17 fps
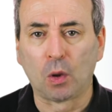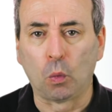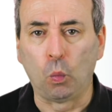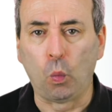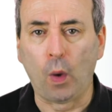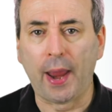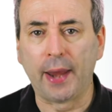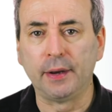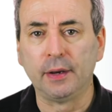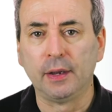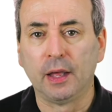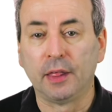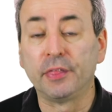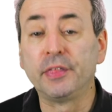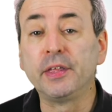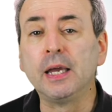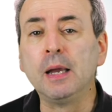when
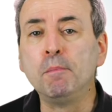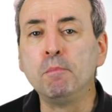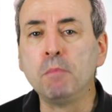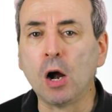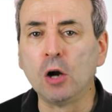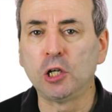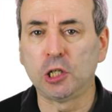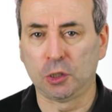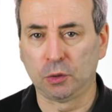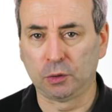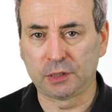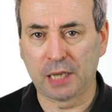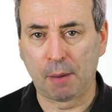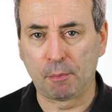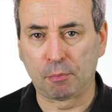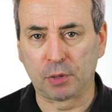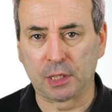the emotional
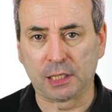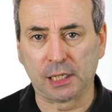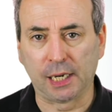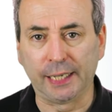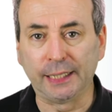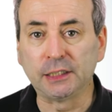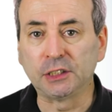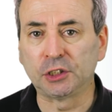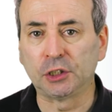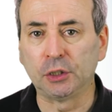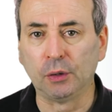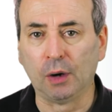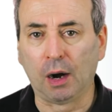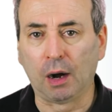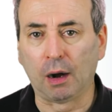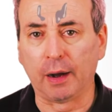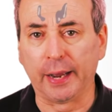temperature is too
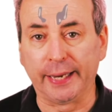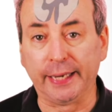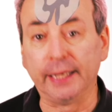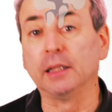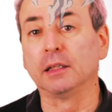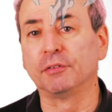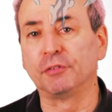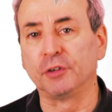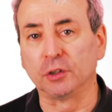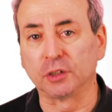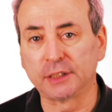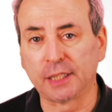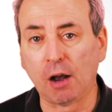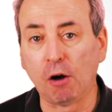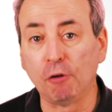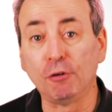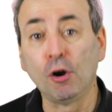high, either for
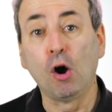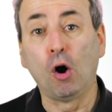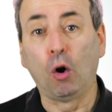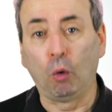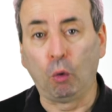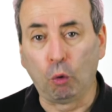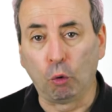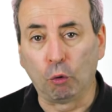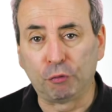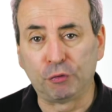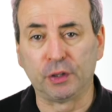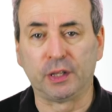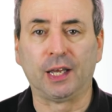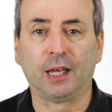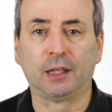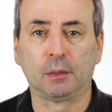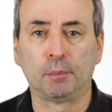yourself or for
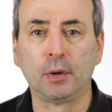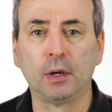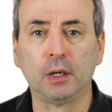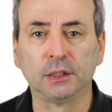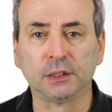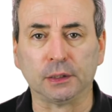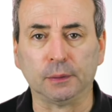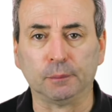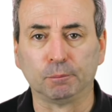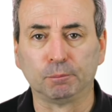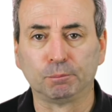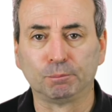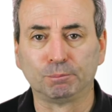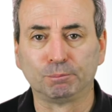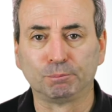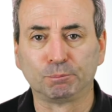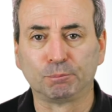the other person.
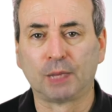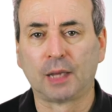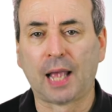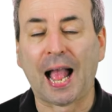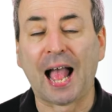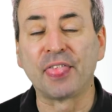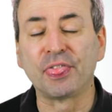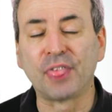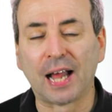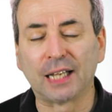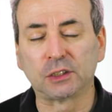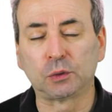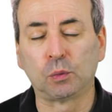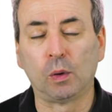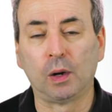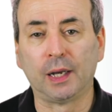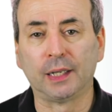And
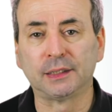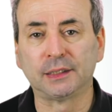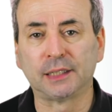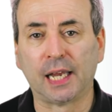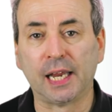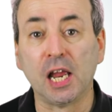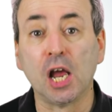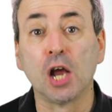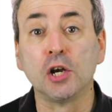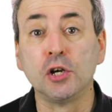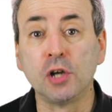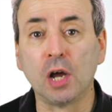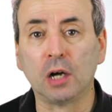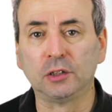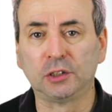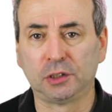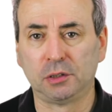that's why I say
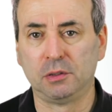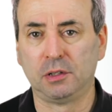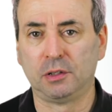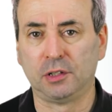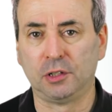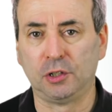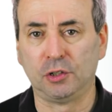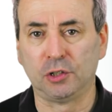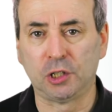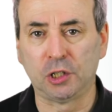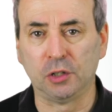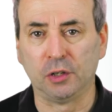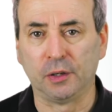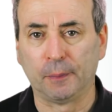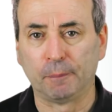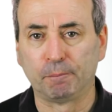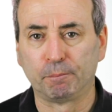no sooner than you
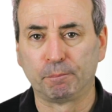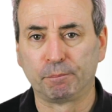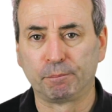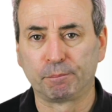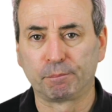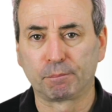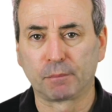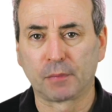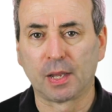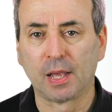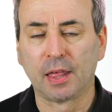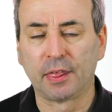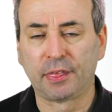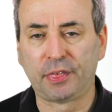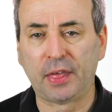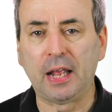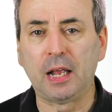should.
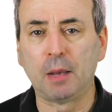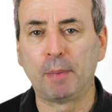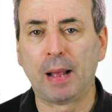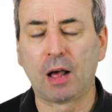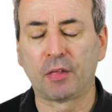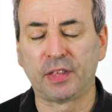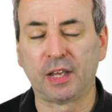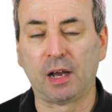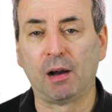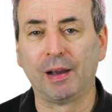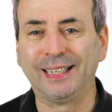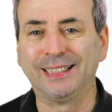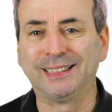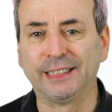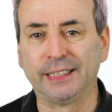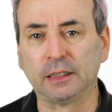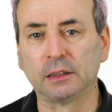Think about the
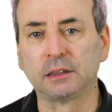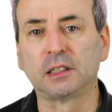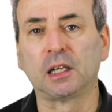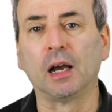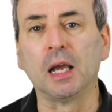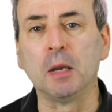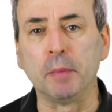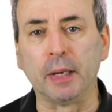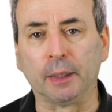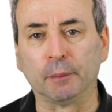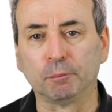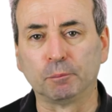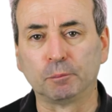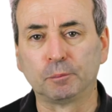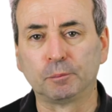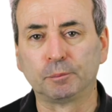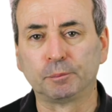ideal timing
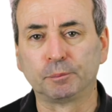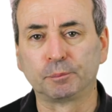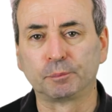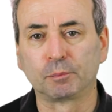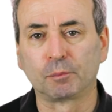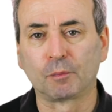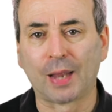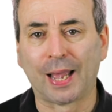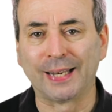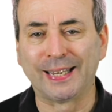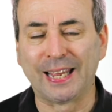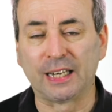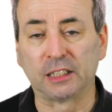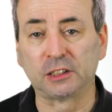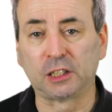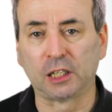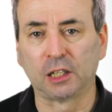and get
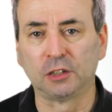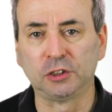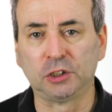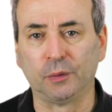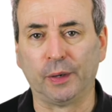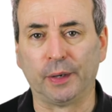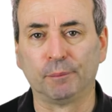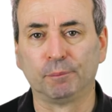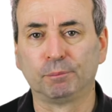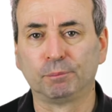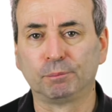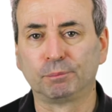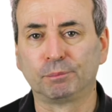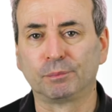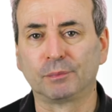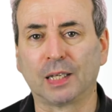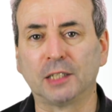as close to it
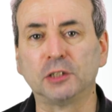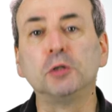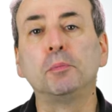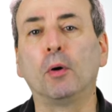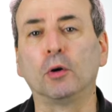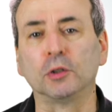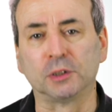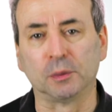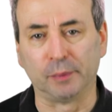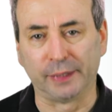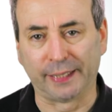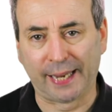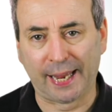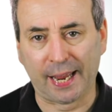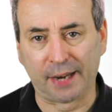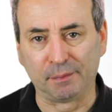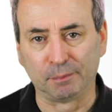as you possibly
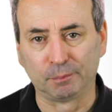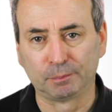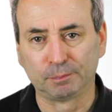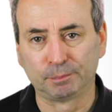can.